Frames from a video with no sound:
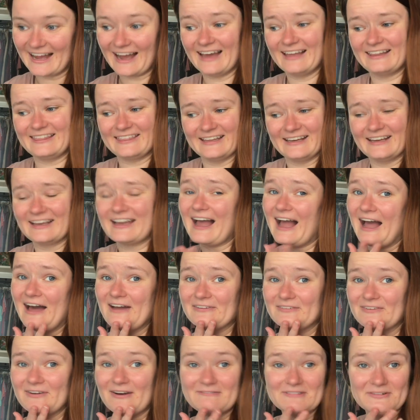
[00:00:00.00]
I think I
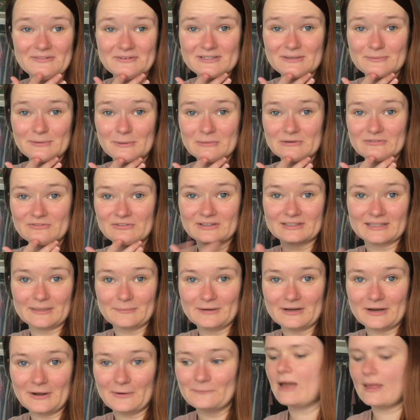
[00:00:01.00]
don't know I've never done one before let
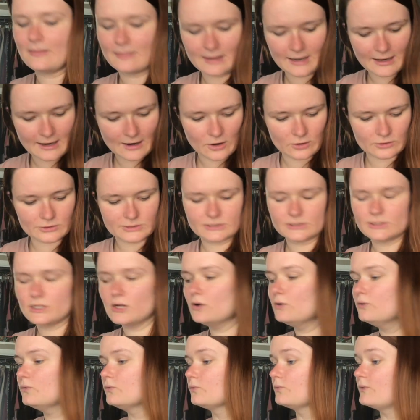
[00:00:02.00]
me know and then I
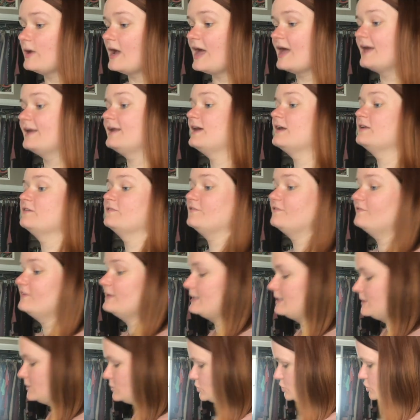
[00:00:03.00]
also read and
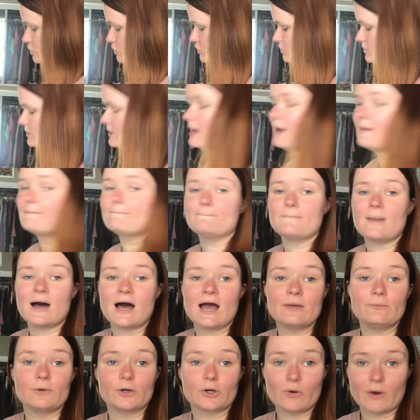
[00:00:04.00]
finished
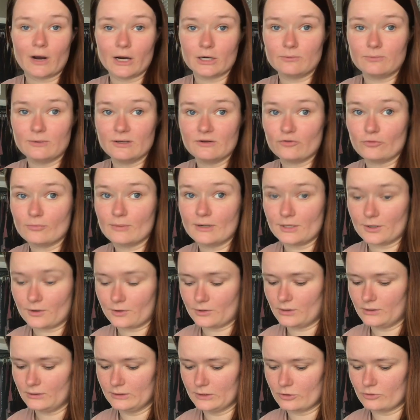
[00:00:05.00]
my required read for my young
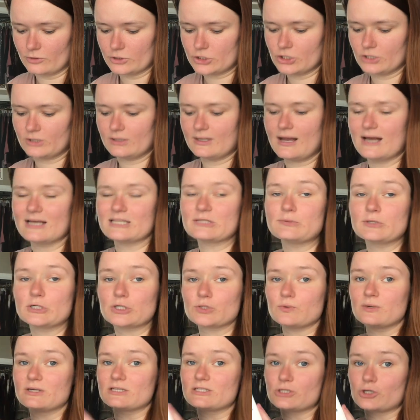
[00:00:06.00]
adult literature class,
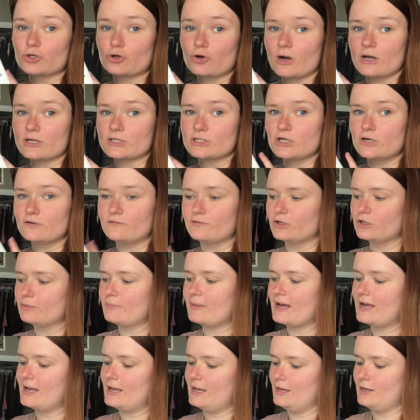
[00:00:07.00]
which was The Crossover
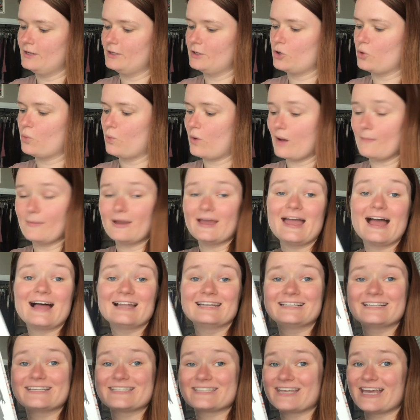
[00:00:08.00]
by Kwame
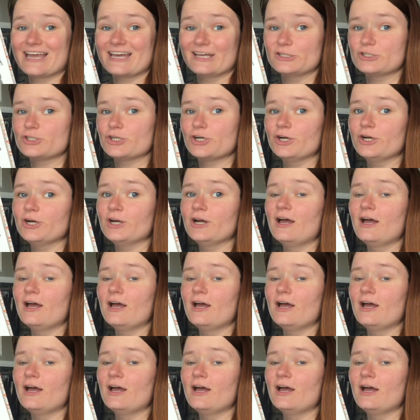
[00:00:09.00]
Alexander.